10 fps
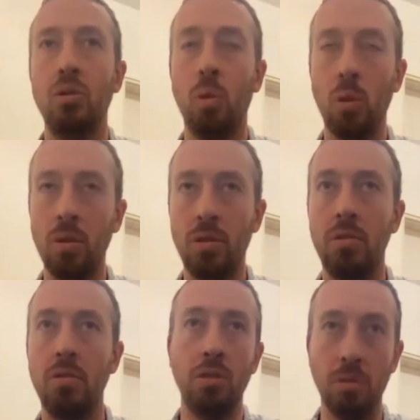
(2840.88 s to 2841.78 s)

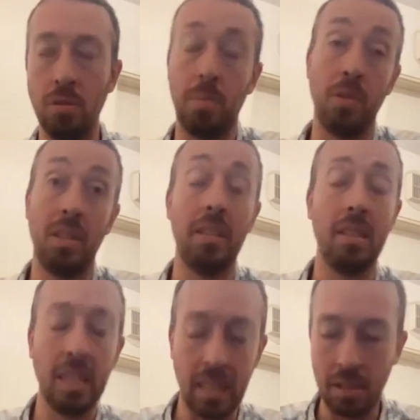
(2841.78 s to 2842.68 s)
towards Jews,
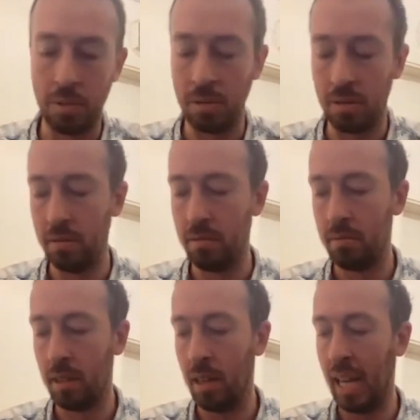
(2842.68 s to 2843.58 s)
particularly in Israel,
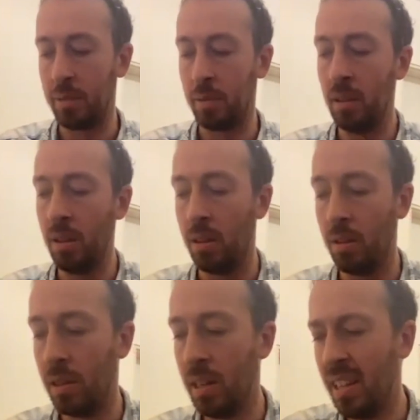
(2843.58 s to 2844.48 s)
as we
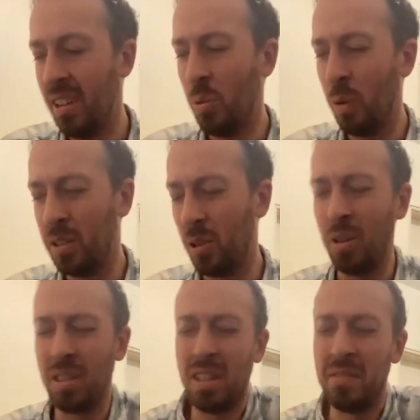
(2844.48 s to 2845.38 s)
know, where it's
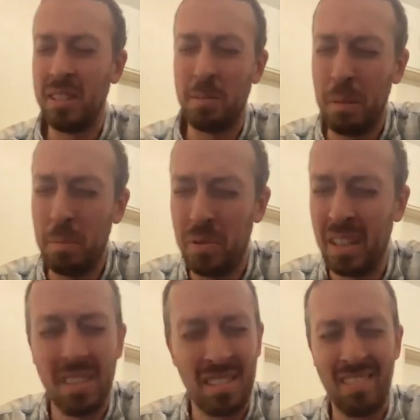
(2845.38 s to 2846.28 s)
hard to convince people
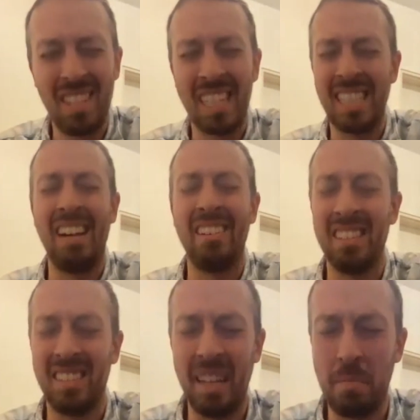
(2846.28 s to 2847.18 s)
that it's really exactly
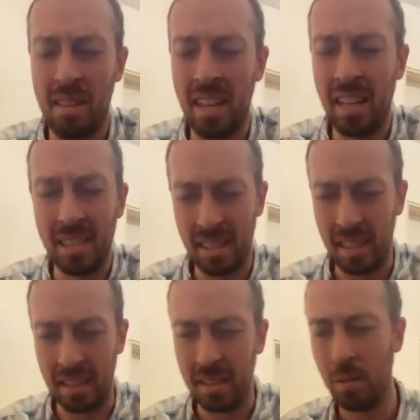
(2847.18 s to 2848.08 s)
the same thing as
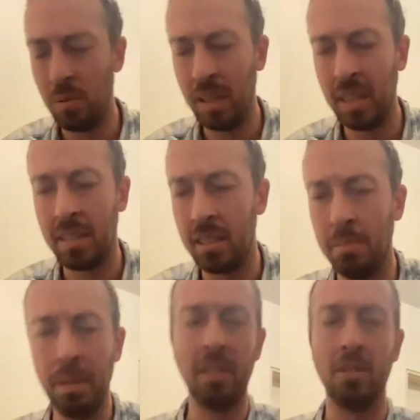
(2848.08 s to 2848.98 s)
like
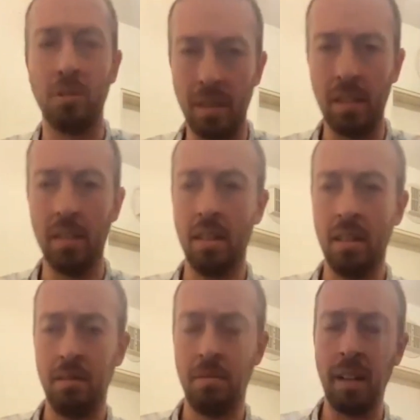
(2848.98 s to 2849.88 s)
racist bigotry,
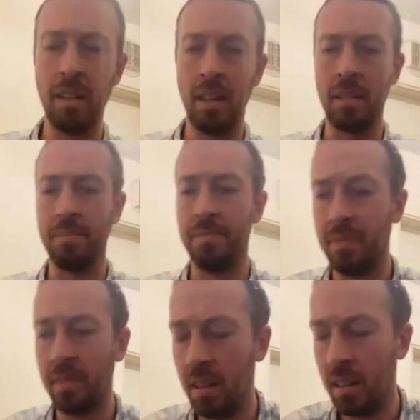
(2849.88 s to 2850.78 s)
right? Like
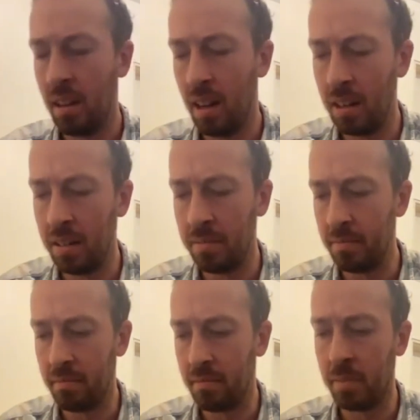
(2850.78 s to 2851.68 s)

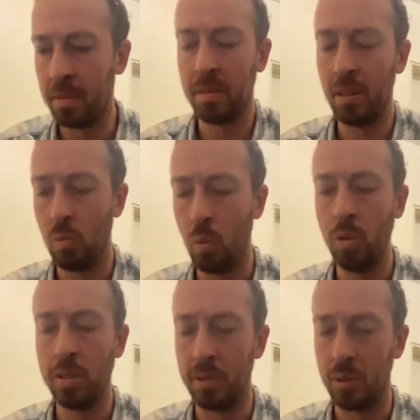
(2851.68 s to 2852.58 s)
sometimes there are
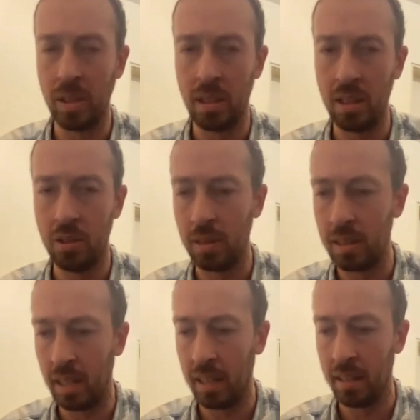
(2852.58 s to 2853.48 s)
wars between
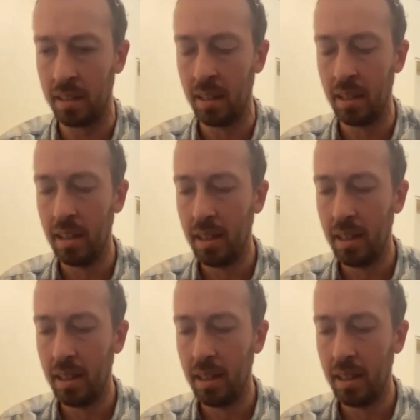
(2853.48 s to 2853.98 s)
countries, and